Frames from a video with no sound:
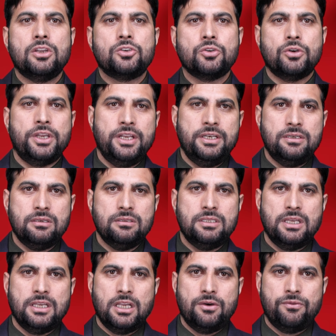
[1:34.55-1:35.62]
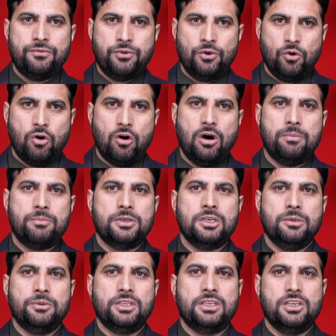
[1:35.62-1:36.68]
to hinder the flow of
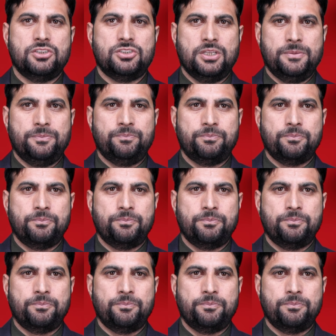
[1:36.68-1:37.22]
communication.